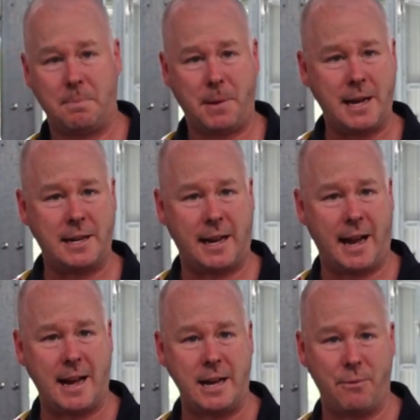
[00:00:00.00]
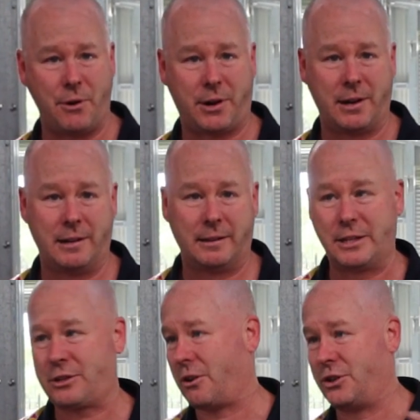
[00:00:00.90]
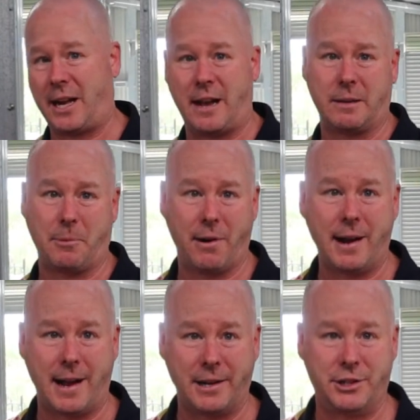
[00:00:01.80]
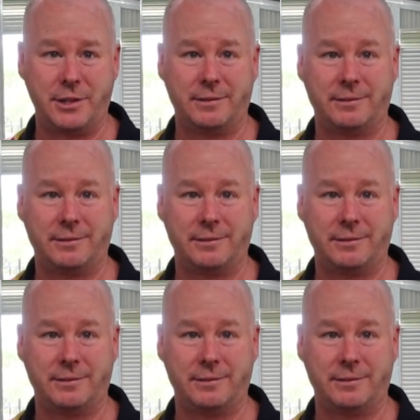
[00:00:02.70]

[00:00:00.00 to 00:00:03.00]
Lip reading: painting handiwork, let's go check out the Mirage.